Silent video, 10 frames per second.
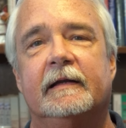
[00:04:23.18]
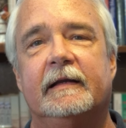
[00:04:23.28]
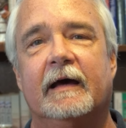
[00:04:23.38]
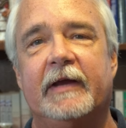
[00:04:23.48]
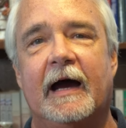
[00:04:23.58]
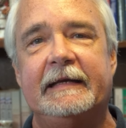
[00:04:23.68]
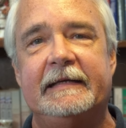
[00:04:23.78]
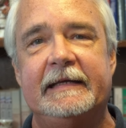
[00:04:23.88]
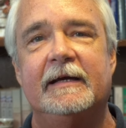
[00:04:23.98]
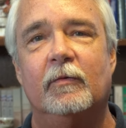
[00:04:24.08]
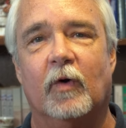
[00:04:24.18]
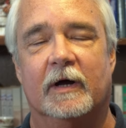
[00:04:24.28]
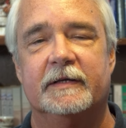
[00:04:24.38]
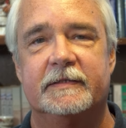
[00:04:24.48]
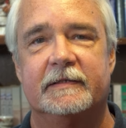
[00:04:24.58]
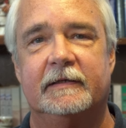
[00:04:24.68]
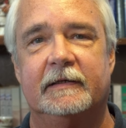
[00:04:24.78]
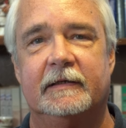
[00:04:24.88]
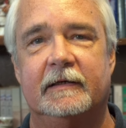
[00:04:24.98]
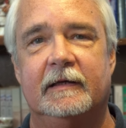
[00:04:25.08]
Now, the idea was,
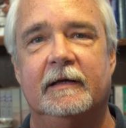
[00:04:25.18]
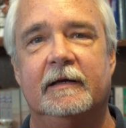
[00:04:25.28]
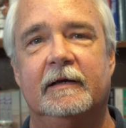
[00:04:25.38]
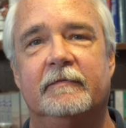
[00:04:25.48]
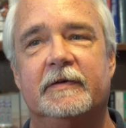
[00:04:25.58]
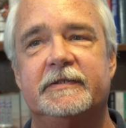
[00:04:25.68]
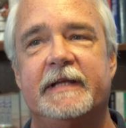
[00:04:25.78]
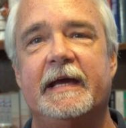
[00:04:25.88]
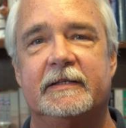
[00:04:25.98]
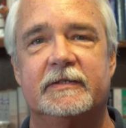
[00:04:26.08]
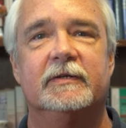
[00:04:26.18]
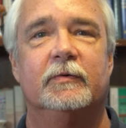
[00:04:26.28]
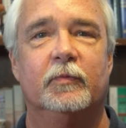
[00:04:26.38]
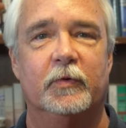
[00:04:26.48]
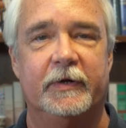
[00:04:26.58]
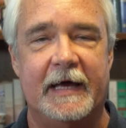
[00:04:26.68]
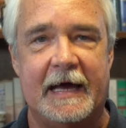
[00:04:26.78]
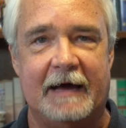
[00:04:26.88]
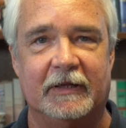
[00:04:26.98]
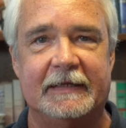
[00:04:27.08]
the states would
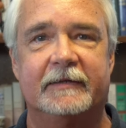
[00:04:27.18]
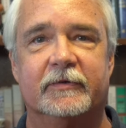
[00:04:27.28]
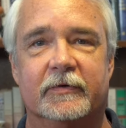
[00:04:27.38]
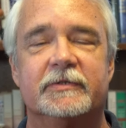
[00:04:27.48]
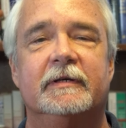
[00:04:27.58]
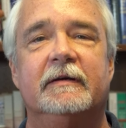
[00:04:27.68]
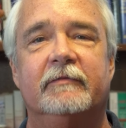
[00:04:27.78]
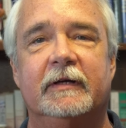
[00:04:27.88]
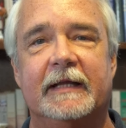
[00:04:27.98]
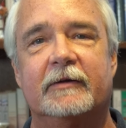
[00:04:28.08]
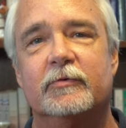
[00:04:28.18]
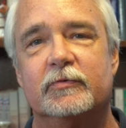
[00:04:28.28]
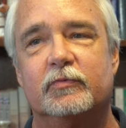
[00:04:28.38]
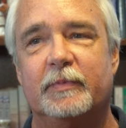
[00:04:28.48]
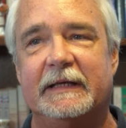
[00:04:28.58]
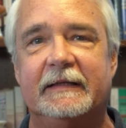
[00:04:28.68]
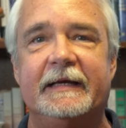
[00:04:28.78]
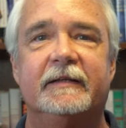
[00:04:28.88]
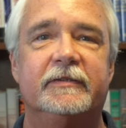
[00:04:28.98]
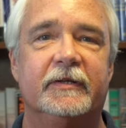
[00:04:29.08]
have electors. The electors would be
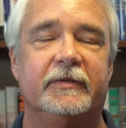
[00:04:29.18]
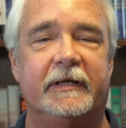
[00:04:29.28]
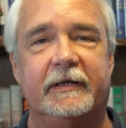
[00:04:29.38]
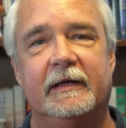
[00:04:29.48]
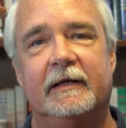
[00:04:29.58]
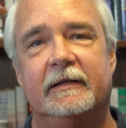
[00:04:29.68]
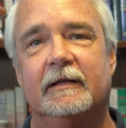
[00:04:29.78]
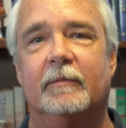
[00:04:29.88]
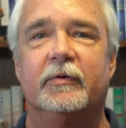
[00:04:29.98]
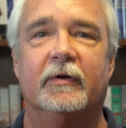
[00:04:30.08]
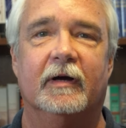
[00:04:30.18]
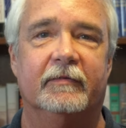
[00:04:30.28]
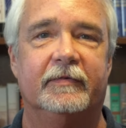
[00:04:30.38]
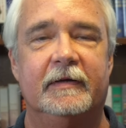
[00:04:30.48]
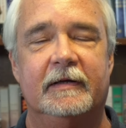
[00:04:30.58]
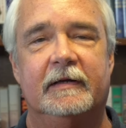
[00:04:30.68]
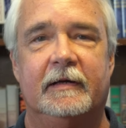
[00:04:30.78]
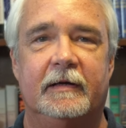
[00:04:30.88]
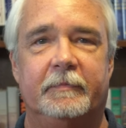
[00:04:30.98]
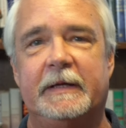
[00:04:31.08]
linked to the number of
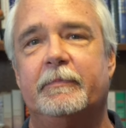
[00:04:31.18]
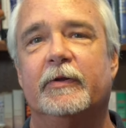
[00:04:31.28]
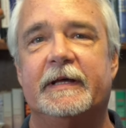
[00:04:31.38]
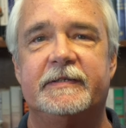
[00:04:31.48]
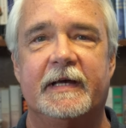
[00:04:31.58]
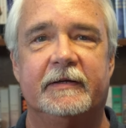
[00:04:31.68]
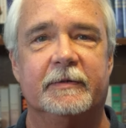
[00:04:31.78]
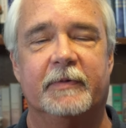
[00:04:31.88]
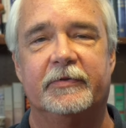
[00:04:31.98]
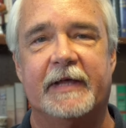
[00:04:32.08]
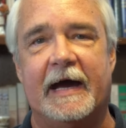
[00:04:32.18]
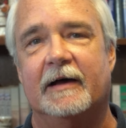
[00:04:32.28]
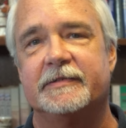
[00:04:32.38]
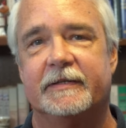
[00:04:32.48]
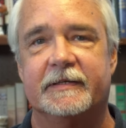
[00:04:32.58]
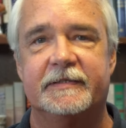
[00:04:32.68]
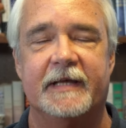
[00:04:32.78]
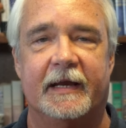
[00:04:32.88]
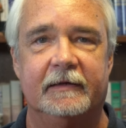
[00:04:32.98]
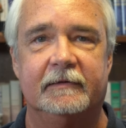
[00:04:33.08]
people they sent to both the House and the
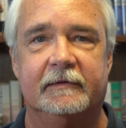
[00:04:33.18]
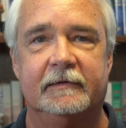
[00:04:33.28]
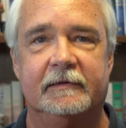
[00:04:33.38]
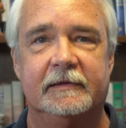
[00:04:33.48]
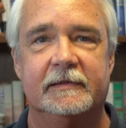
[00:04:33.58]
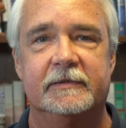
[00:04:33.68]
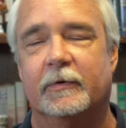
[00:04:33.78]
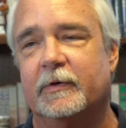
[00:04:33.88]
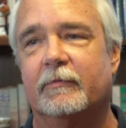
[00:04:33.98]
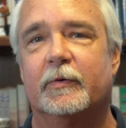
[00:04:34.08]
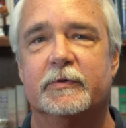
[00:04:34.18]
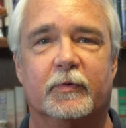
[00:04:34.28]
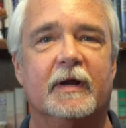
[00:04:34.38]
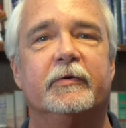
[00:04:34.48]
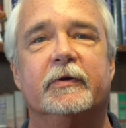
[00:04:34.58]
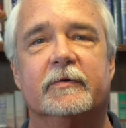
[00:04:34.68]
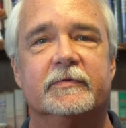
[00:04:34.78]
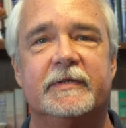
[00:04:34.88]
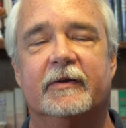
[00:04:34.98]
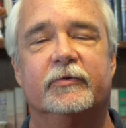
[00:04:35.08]
Senate. So in other words, whatever
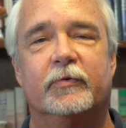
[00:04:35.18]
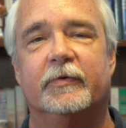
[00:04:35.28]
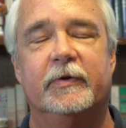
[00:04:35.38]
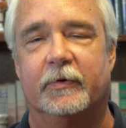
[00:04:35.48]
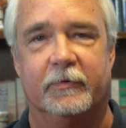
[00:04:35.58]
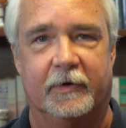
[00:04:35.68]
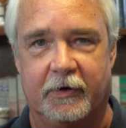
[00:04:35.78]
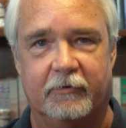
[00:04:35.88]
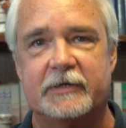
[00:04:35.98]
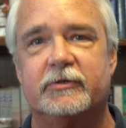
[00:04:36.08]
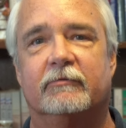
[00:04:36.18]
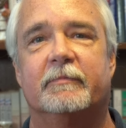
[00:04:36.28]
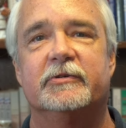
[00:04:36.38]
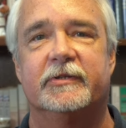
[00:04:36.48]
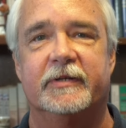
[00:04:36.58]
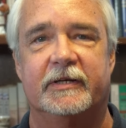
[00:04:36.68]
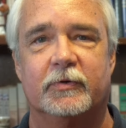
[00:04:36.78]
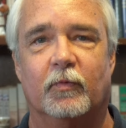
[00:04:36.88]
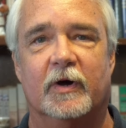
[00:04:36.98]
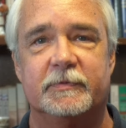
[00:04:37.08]
your senator, your congressional
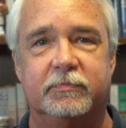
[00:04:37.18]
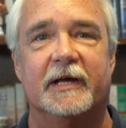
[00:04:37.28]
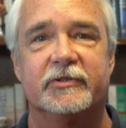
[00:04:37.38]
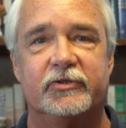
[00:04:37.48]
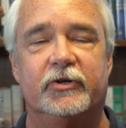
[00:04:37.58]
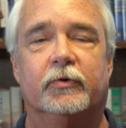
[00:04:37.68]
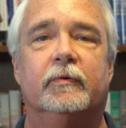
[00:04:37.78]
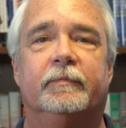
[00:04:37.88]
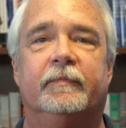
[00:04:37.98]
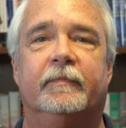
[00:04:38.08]
representation was, plus two.